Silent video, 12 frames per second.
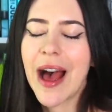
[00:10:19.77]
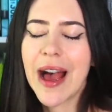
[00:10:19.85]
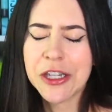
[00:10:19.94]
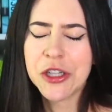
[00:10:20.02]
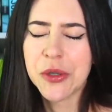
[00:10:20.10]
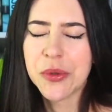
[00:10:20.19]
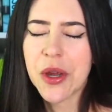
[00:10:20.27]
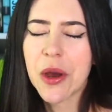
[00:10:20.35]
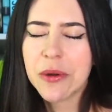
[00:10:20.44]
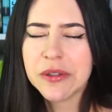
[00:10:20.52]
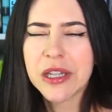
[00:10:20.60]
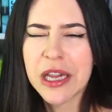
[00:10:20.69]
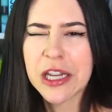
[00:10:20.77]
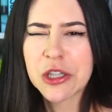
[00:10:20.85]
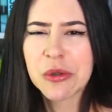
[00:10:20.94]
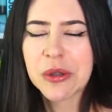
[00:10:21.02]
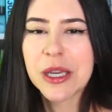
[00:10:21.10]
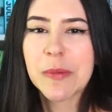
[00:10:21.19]
I do know
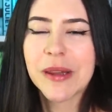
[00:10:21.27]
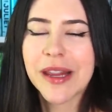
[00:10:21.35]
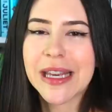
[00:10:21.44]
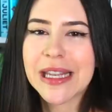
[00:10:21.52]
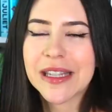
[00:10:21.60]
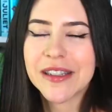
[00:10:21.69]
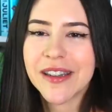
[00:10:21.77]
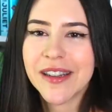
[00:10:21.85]
intellectually, but like,